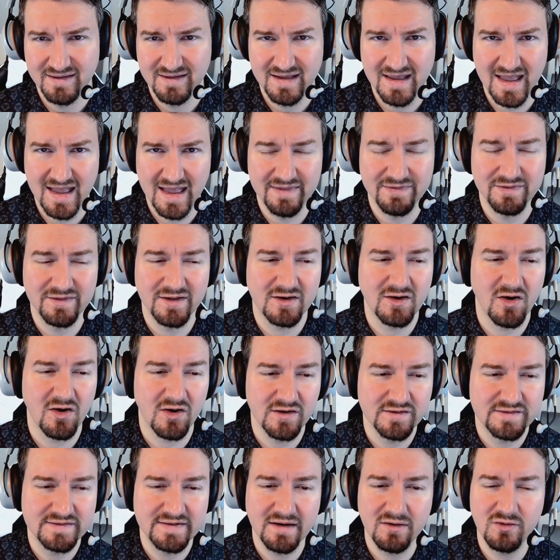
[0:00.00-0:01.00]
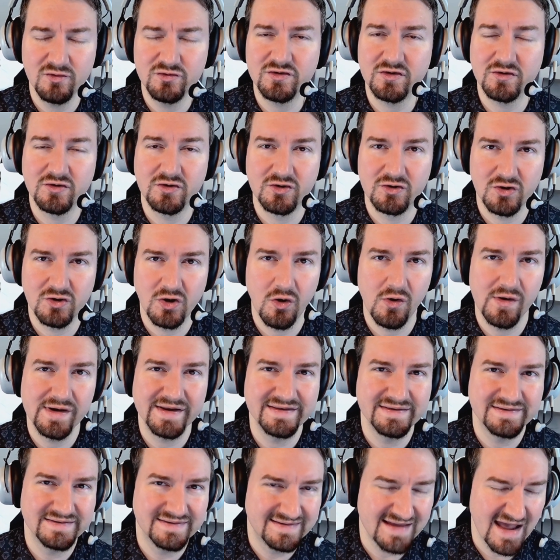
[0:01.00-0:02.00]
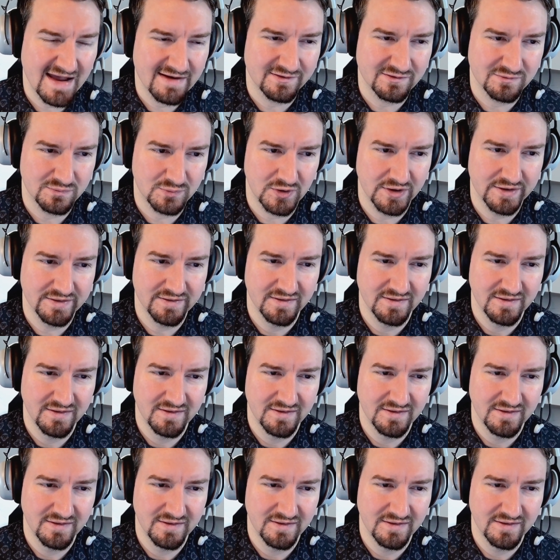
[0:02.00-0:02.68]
And the cartels are growing desperate.